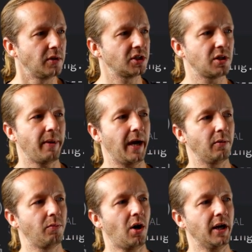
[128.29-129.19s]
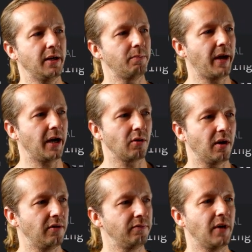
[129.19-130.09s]
Just a body,
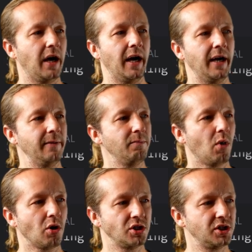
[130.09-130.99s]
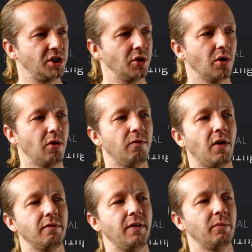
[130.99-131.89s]
background, margin 0,
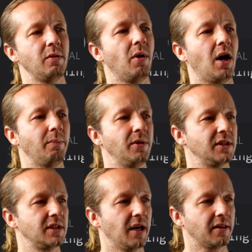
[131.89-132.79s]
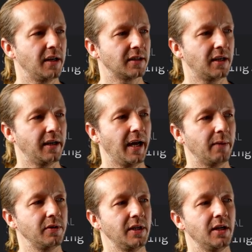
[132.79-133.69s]
font family Poppins, nothing exciting
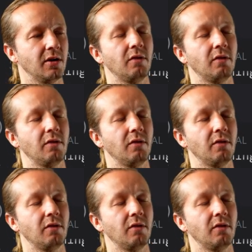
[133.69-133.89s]
happening here.